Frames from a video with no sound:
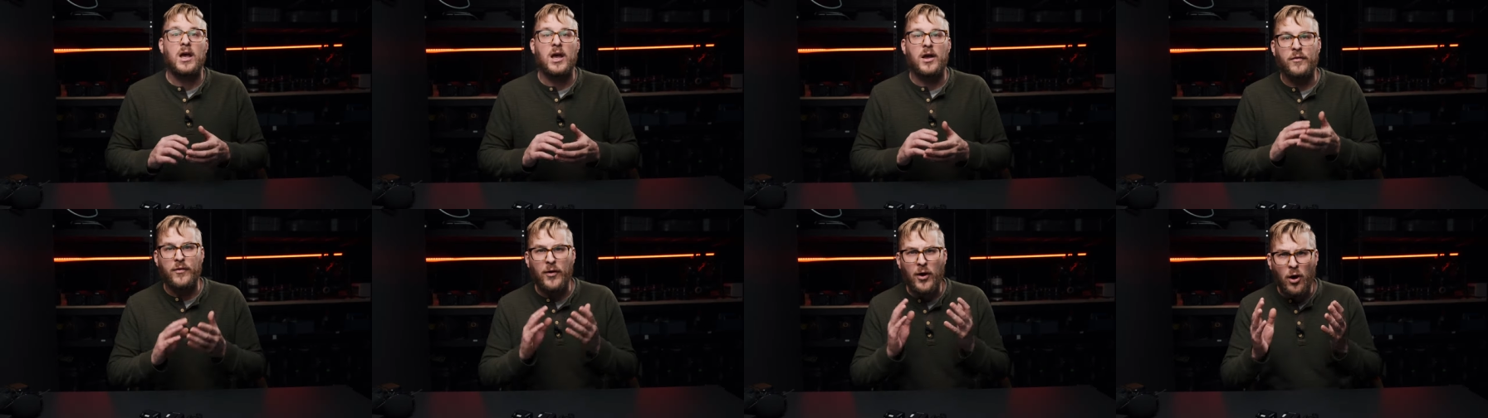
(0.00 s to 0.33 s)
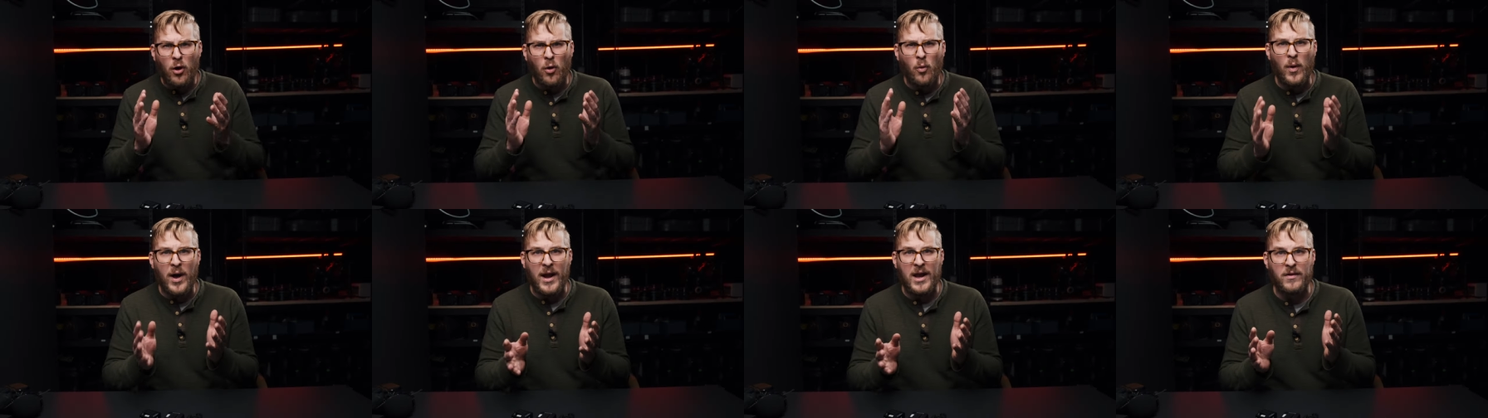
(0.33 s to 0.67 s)
If you're
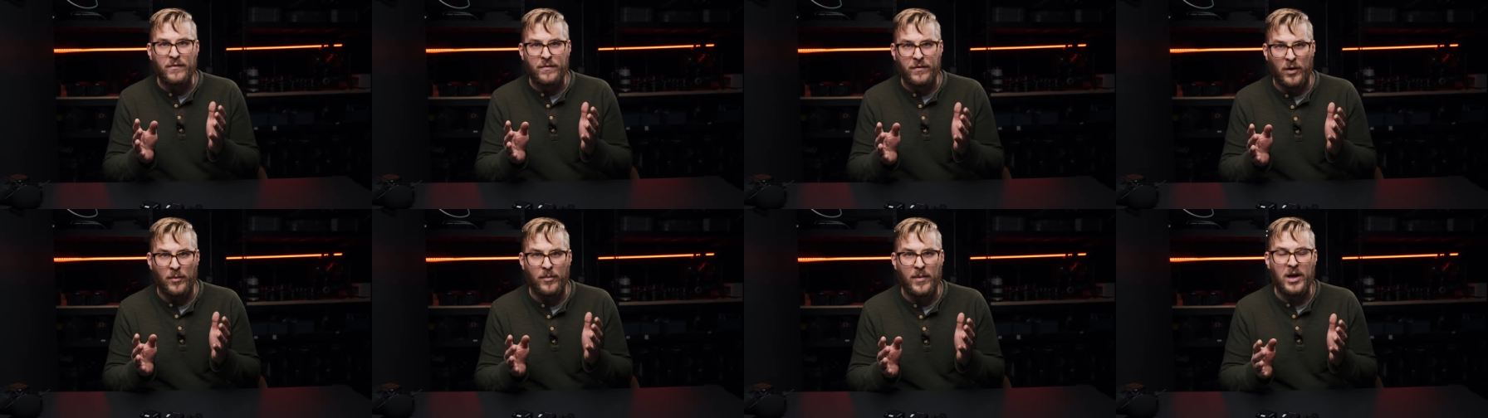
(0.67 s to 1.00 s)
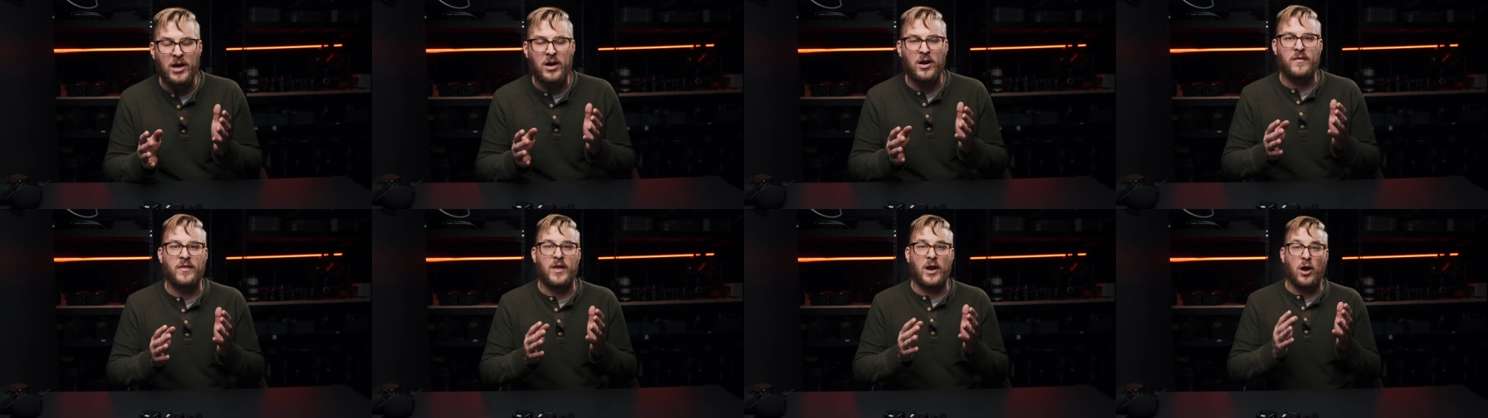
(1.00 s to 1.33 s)
a wedding
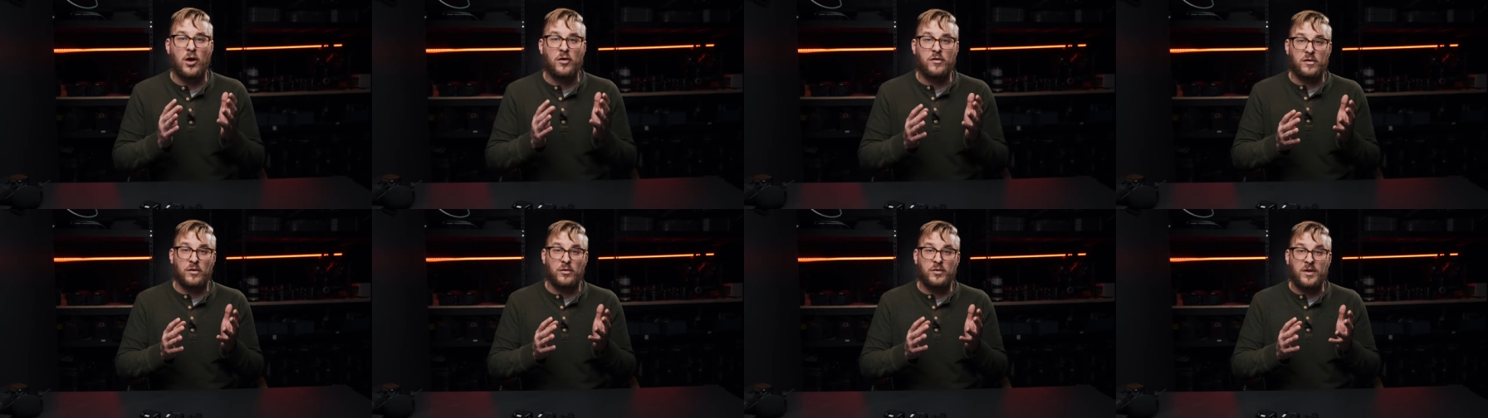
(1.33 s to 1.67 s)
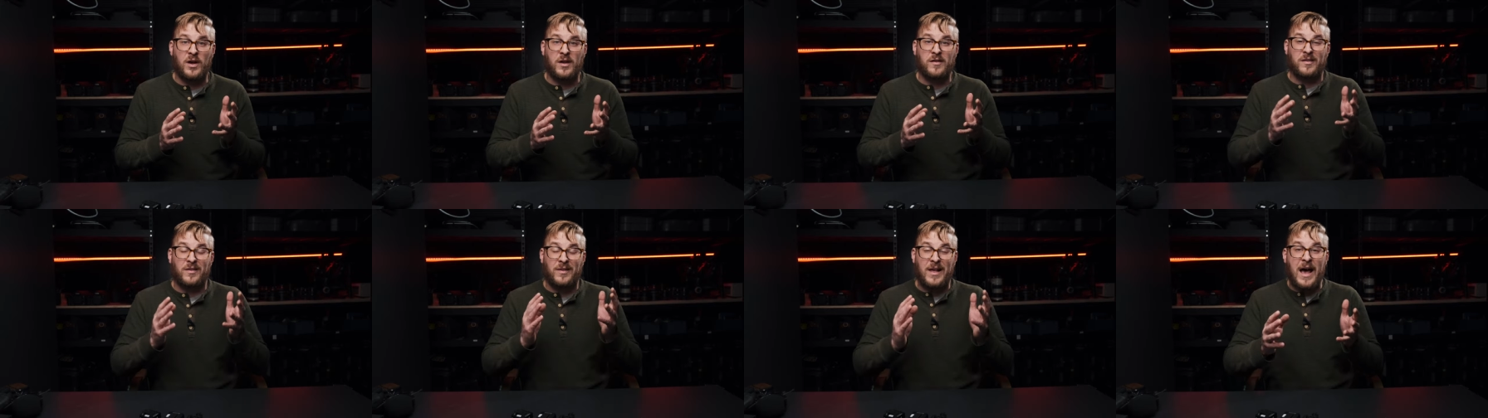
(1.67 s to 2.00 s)
filmmaker that also
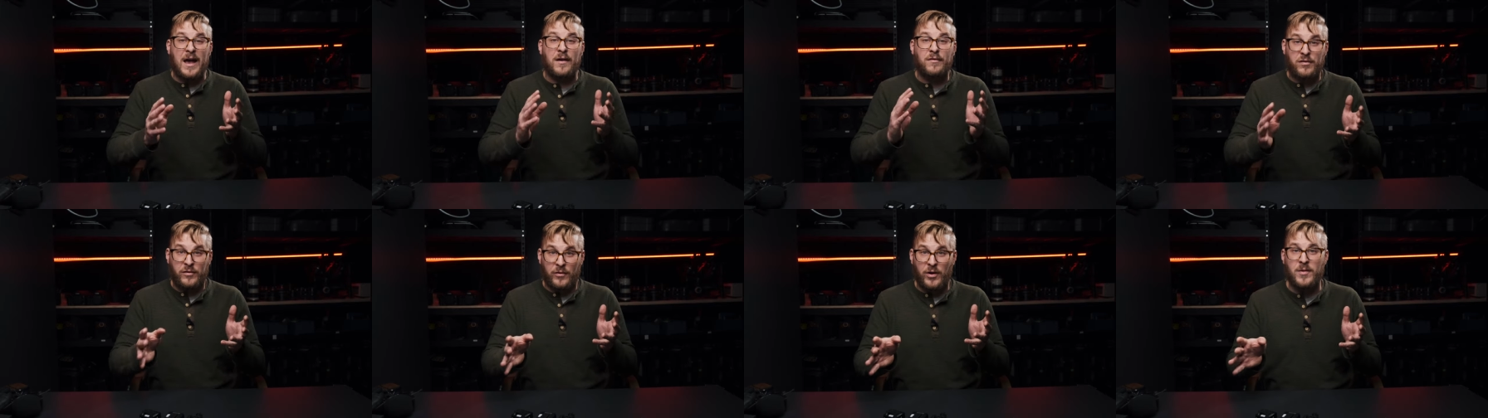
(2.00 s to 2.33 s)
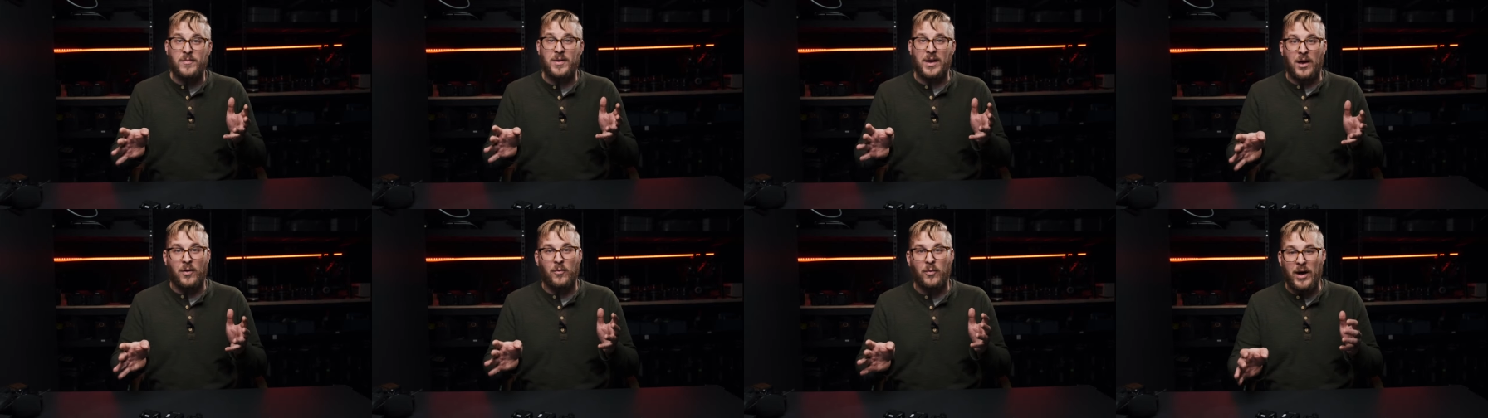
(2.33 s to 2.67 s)
does live
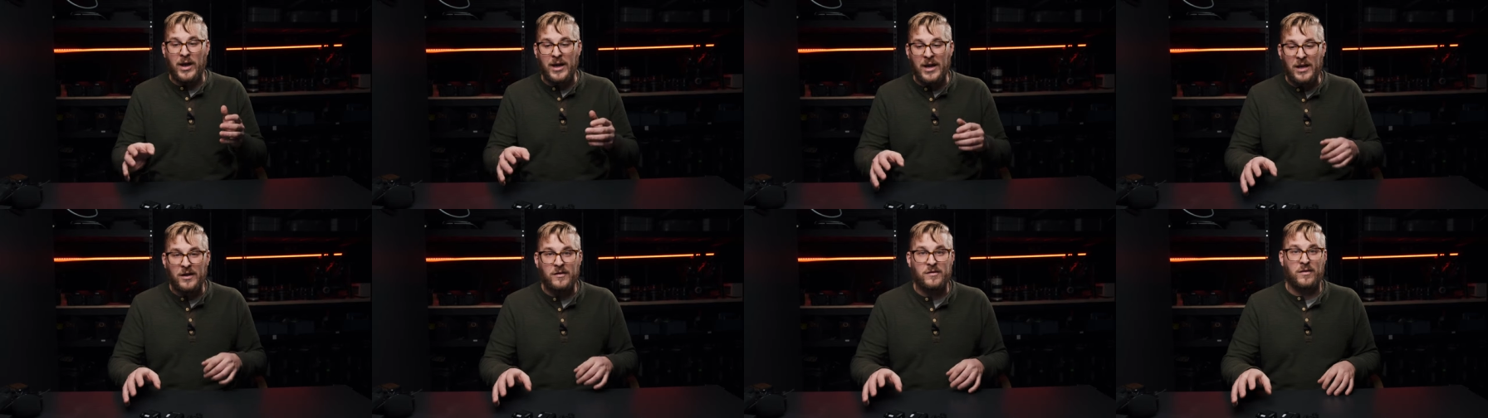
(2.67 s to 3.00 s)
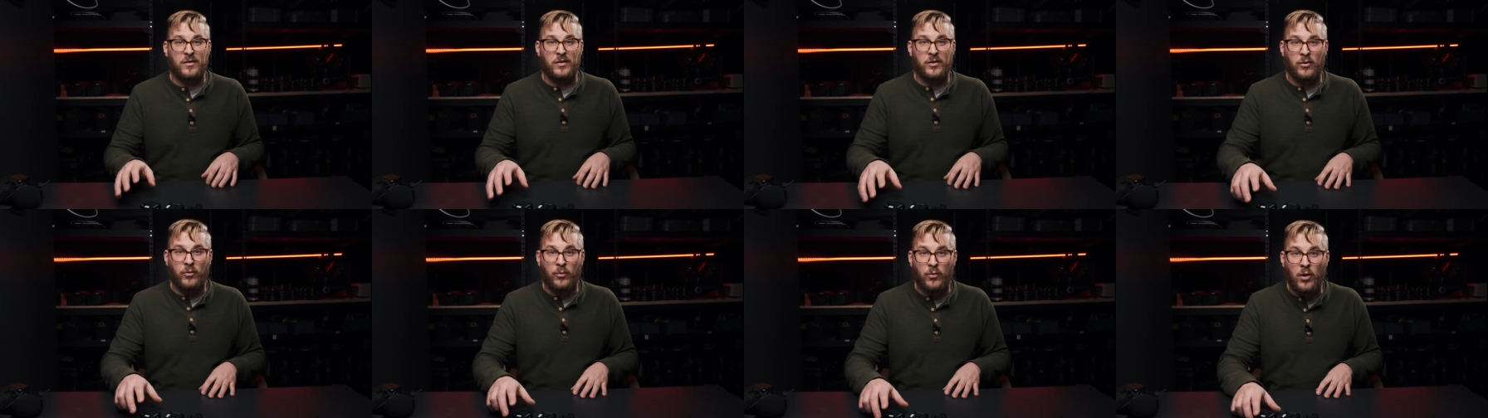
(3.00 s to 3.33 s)
streaming at weddings,
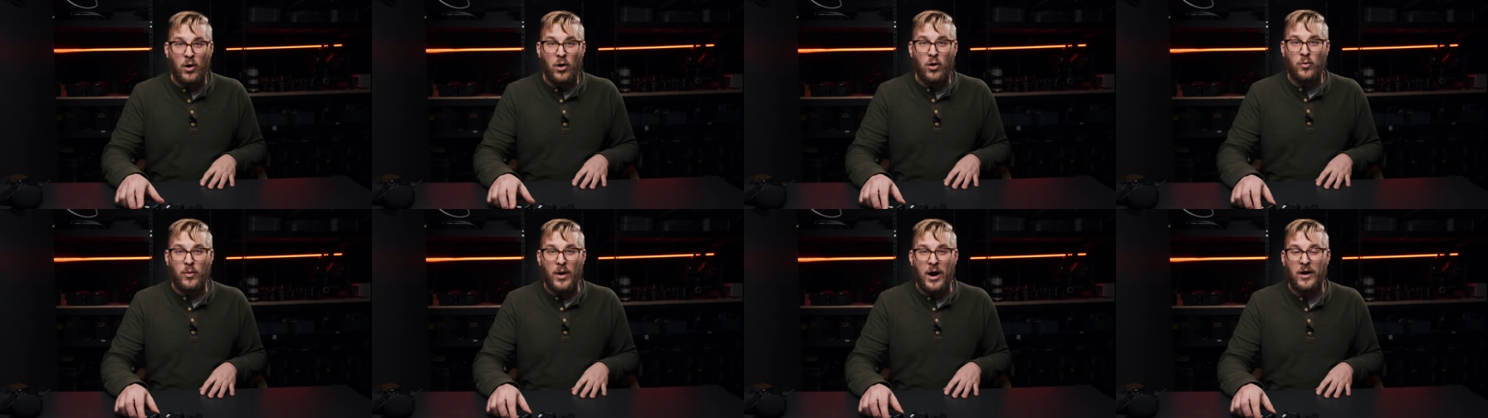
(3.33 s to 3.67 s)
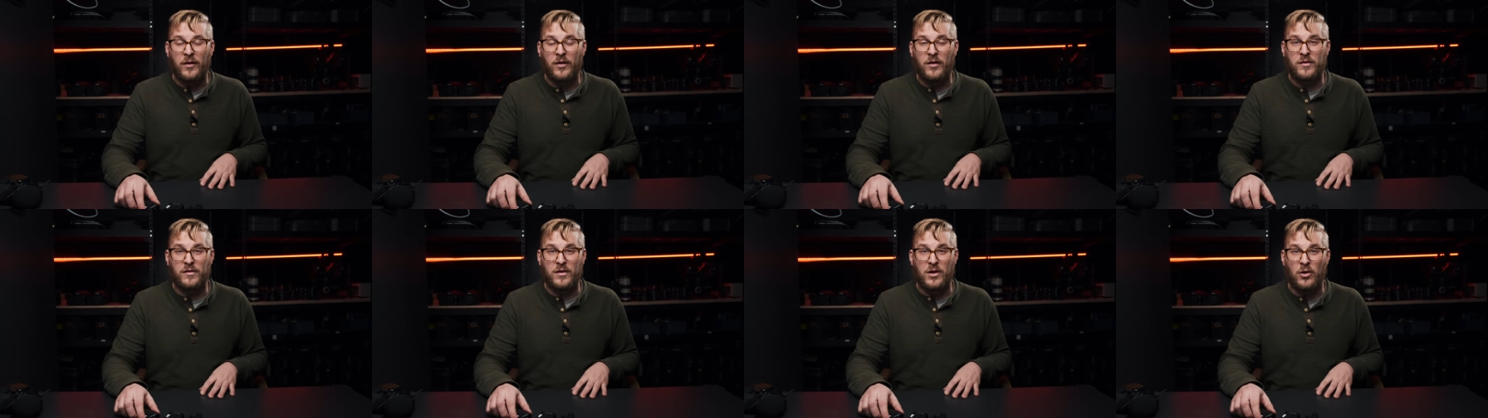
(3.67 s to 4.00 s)
the Rode
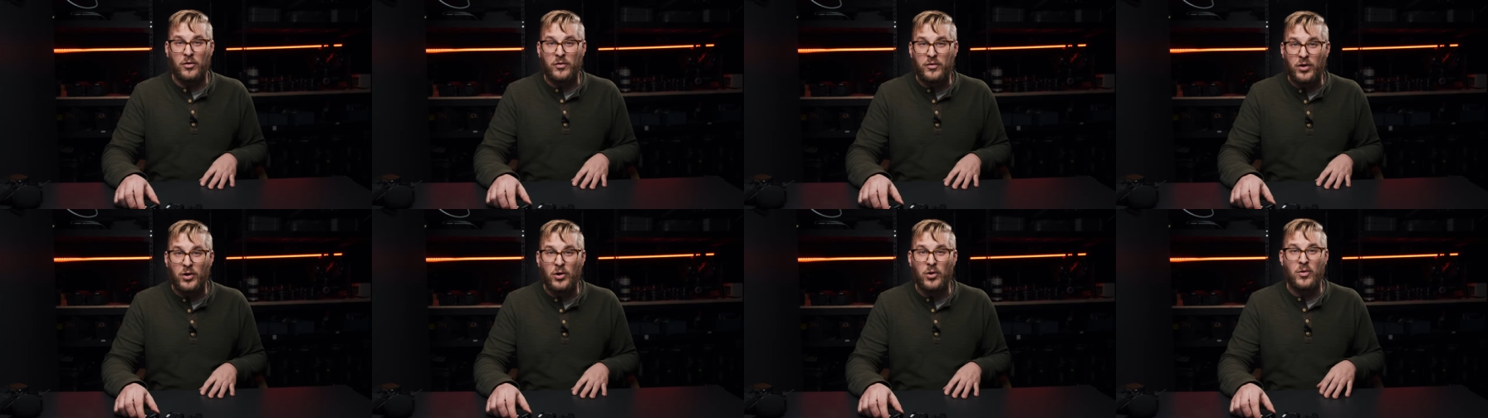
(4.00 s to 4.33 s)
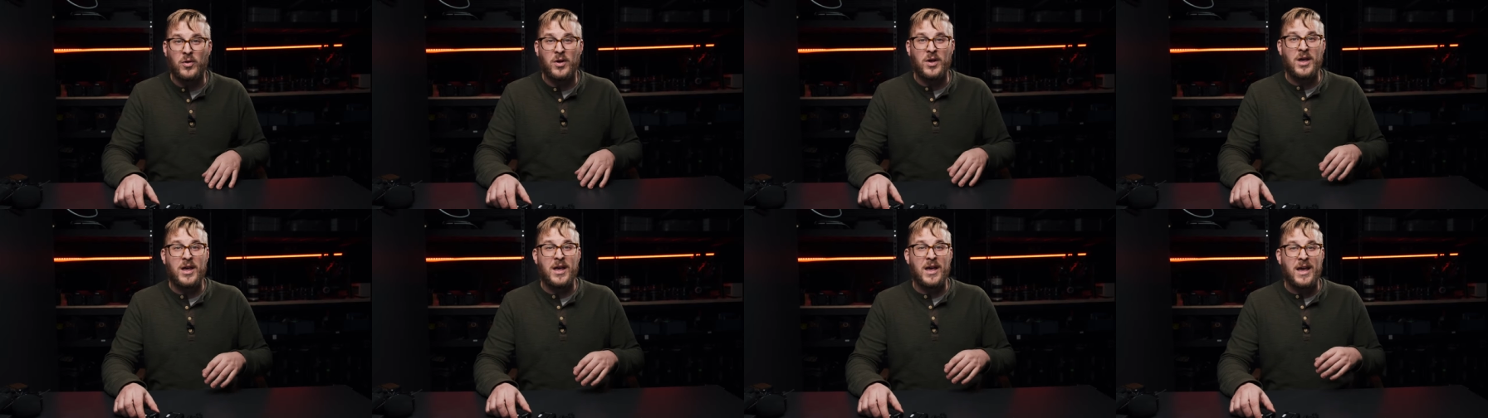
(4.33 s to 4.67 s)
Wireless Go
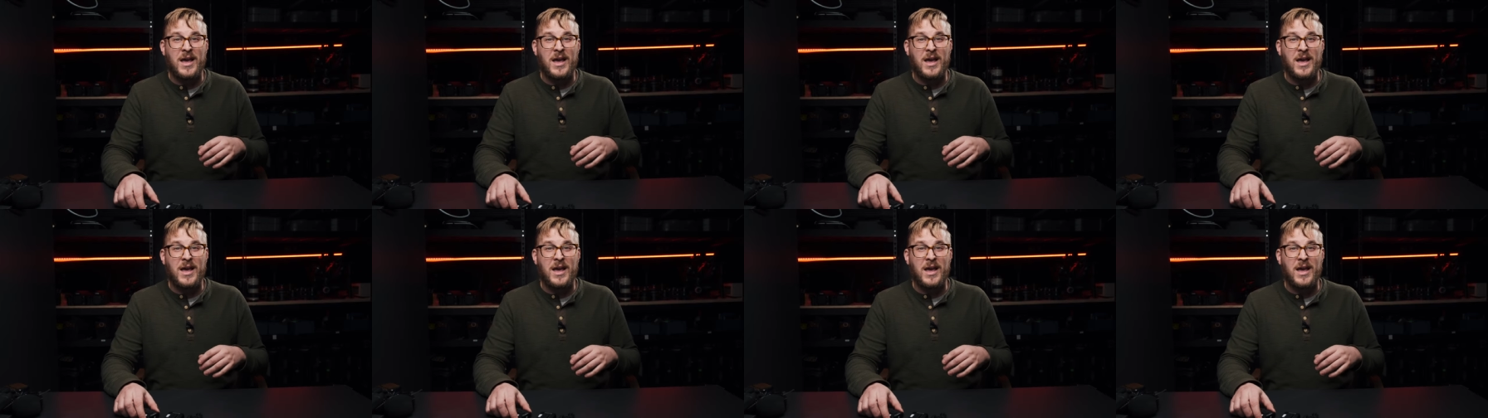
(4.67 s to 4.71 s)
two,